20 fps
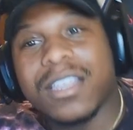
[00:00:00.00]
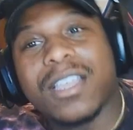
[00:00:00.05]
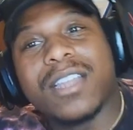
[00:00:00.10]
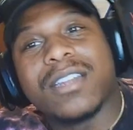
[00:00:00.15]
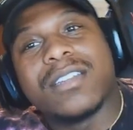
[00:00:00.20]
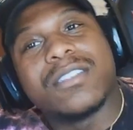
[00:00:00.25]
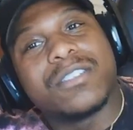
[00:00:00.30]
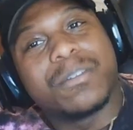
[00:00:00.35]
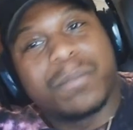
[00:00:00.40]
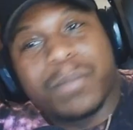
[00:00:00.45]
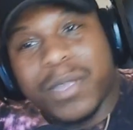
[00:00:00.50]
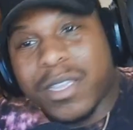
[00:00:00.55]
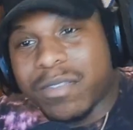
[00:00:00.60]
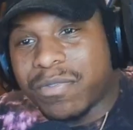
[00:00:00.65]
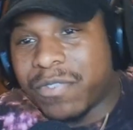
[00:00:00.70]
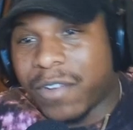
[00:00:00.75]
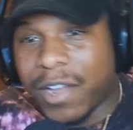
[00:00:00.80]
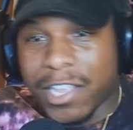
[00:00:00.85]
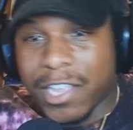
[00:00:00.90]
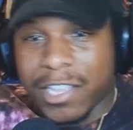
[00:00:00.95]
There's a big
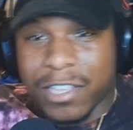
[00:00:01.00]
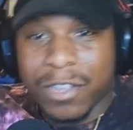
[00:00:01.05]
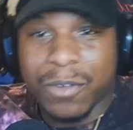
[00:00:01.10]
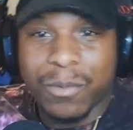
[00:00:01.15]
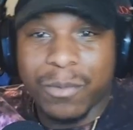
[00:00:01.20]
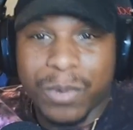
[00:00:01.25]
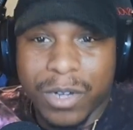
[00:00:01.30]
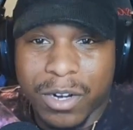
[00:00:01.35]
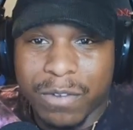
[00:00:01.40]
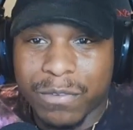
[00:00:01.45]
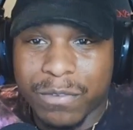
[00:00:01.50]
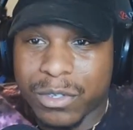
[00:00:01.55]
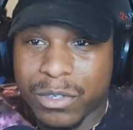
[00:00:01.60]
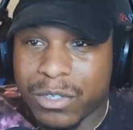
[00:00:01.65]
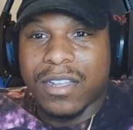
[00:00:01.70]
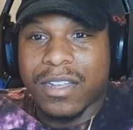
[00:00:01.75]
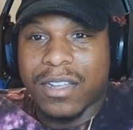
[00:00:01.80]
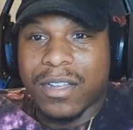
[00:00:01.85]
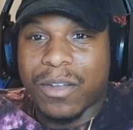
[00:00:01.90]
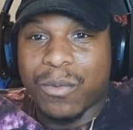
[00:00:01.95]
fight and whatever.
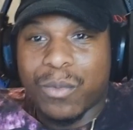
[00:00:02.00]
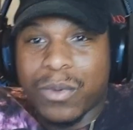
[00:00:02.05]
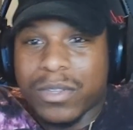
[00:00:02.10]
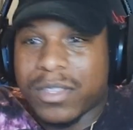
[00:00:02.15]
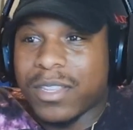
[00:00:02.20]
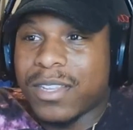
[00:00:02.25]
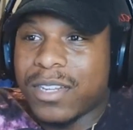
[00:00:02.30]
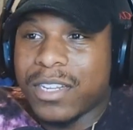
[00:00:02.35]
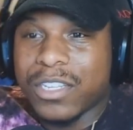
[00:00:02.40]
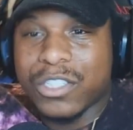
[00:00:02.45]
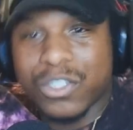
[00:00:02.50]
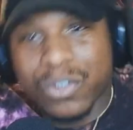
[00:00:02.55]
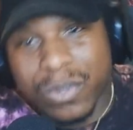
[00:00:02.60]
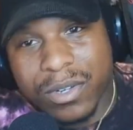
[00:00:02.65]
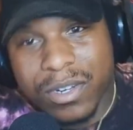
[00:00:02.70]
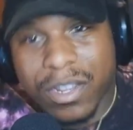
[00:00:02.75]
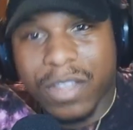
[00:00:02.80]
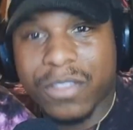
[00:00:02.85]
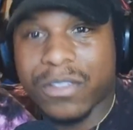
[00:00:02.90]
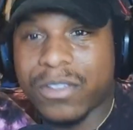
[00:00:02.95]
Uh, one thing leads to
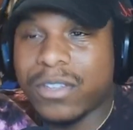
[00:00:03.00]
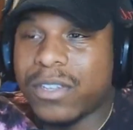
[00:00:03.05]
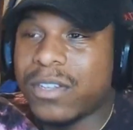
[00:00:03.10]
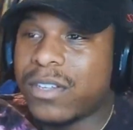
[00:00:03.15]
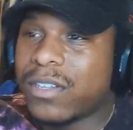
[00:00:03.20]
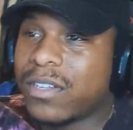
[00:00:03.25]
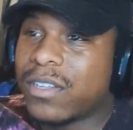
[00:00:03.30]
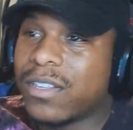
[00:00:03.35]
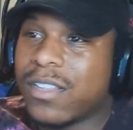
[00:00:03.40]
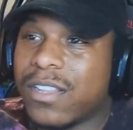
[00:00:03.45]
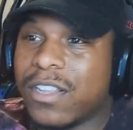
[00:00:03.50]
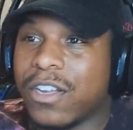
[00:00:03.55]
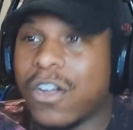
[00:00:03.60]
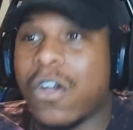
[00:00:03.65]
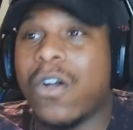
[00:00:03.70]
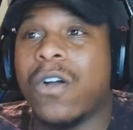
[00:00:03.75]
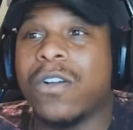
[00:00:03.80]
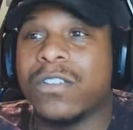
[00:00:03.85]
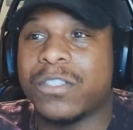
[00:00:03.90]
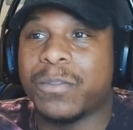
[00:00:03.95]
another. The
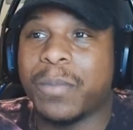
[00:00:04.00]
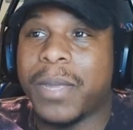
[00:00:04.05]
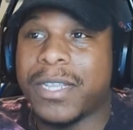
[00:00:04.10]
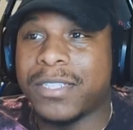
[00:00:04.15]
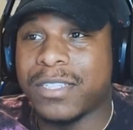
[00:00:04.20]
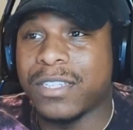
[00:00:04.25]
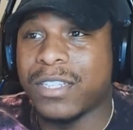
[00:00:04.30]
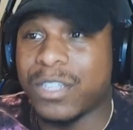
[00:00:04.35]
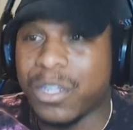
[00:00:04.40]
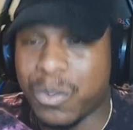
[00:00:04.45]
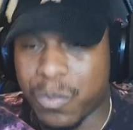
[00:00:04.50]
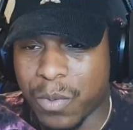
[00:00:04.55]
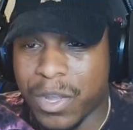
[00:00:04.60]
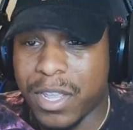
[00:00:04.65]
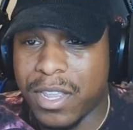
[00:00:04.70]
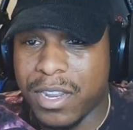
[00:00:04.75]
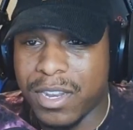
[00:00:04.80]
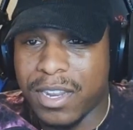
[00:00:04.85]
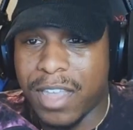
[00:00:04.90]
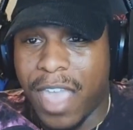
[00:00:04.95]
Kongs basically
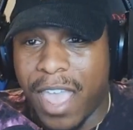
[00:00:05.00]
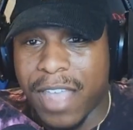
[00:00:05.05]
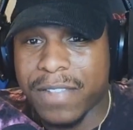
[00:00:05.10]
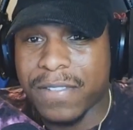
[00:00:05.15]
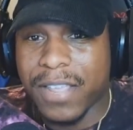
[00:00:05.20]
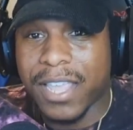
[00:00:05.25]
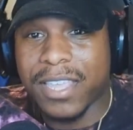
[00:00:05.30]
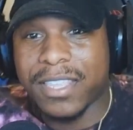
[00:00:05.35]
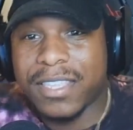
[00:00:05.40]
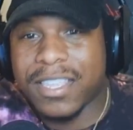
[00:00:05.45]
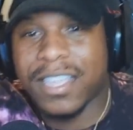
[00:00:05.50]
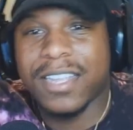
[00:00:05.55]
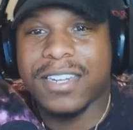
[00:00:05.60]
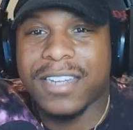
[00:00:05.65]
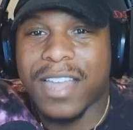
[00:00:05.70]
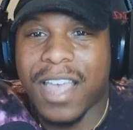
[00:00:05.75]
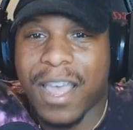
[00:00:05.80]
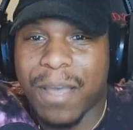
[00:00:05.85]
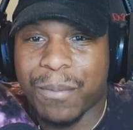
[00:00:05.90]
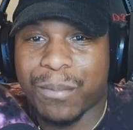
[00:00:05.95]
win and they
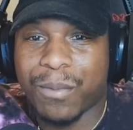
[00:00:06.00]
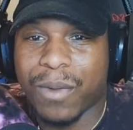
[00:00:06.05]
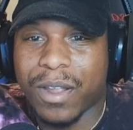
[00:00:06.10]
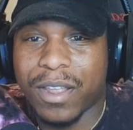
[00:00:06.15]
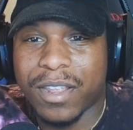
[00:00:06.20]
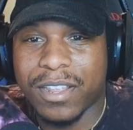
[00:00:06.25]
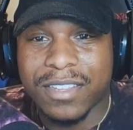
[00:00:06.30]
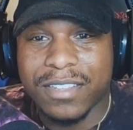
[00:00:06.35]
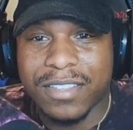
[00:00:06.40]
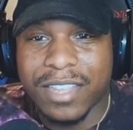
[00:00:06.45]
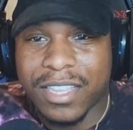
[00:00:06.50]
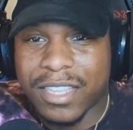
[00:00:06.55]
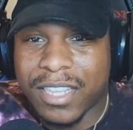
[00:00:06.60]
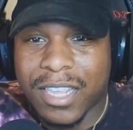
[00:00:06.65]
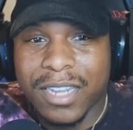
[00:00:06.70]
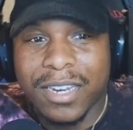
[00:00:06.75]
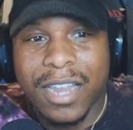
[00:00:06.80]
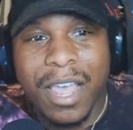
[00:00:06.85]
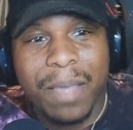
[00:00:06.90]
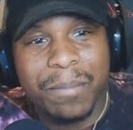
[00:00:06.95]
kidnap, right? They
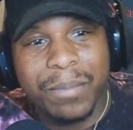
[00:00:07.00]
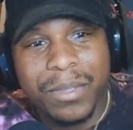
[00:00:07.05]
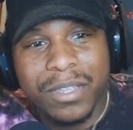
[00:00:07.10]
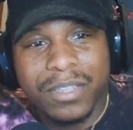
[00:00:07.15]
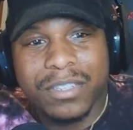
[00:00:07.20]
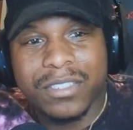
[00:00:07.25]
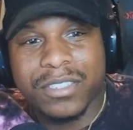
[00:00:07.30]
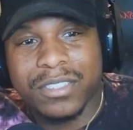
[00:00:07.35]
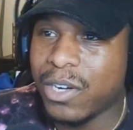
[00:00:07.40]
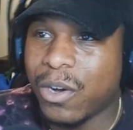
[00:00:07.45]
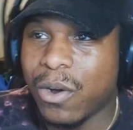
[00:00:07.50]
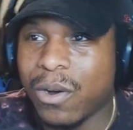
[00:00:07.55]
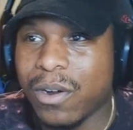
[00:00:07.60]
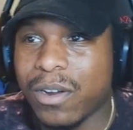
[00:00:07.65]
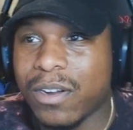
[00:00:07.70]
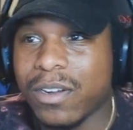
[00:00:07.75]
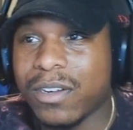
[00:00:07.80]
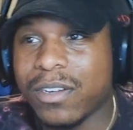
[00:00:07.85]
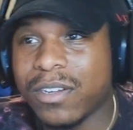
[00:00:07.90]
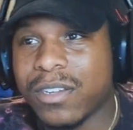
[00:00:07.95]
kidnap Peach
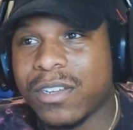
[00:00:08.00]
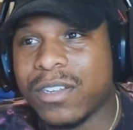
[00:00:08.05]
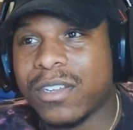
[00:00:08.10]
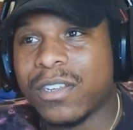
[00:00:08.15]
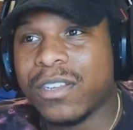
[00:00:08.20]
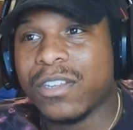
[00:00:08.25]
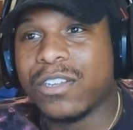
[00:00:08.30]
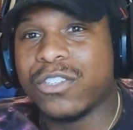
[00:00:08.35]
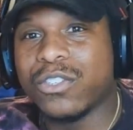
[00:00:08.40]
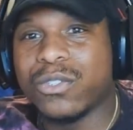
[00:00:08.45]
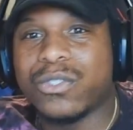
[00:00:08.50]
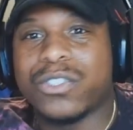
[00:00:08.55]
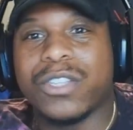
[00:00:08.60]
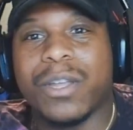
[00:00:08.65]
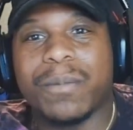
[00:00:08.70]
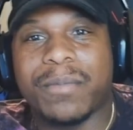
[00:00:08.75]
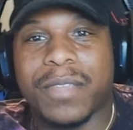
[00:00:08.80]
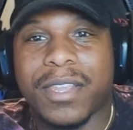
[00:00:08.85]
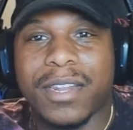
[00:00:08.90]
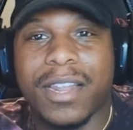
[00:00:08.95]
or do
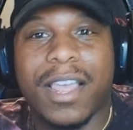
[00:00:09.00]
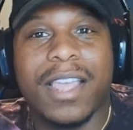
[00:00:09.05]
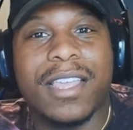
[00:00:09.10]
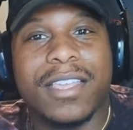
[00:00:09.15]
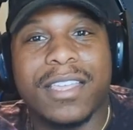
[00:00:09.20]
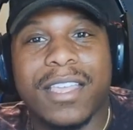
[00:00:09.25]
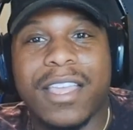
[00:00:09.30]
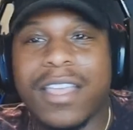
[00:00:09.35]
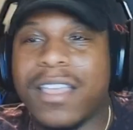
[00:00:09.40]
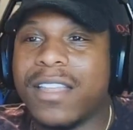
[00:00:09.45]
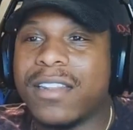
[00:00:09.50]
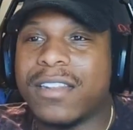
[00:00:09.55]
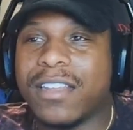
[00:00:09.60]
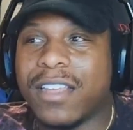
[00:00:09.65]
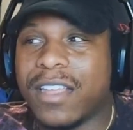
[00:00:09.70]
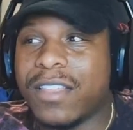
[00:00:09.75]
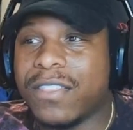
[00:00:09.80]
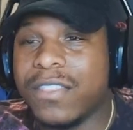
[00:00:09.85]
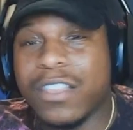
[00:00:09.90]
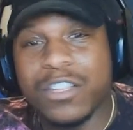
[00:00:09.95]
something like in the,
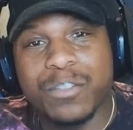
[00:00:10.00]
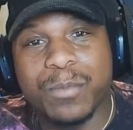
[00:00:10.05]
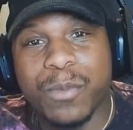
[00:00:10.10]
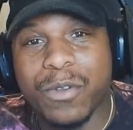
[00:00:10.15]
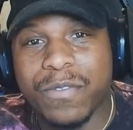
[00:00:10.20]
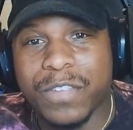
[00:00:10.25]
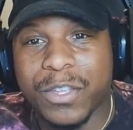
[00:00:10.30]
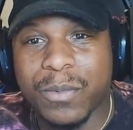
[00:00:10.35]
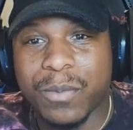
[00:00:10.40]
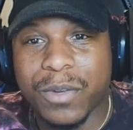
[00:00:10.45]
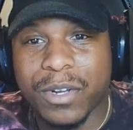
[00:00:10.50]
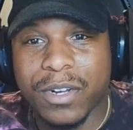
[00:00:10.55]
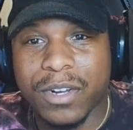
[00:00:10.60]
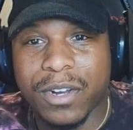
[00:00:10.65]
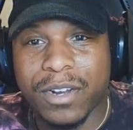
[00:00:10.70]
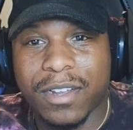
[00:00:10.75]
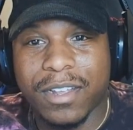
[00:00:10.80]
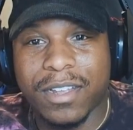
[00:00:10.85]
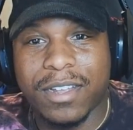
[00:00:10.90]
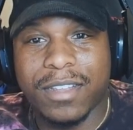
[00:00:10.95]
in this movie
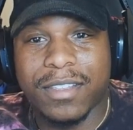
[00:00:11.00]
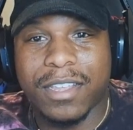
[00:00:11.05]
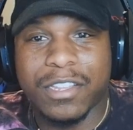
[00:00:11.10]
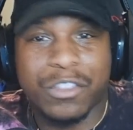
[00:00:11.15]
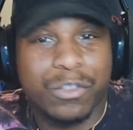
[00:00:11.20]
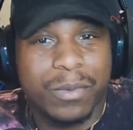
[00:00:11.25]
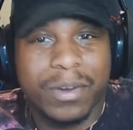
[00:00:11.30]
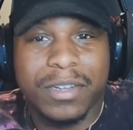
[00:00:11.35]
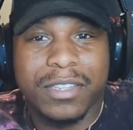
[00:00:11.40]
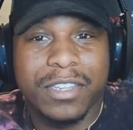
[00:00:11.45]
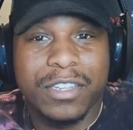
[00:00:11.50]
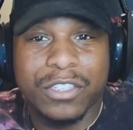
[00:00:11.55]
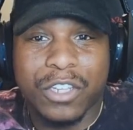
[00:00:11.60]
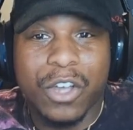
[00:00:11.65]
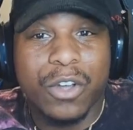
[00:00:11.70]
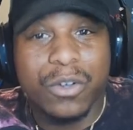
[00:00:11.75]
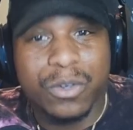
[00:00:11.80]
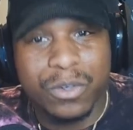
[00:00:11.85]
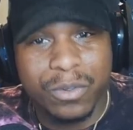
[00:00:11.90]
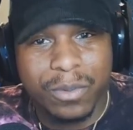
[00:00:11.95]
where uh, they threaten the
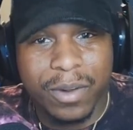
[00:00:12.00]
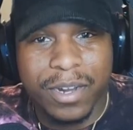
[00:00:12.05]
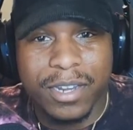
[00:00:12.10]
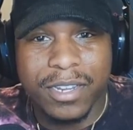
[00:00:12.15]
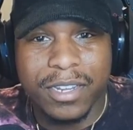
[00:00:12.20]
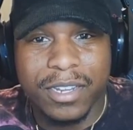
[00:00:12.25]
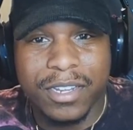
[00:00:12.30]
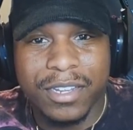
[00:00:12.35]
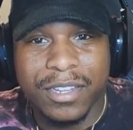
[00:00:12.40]
Toad, right?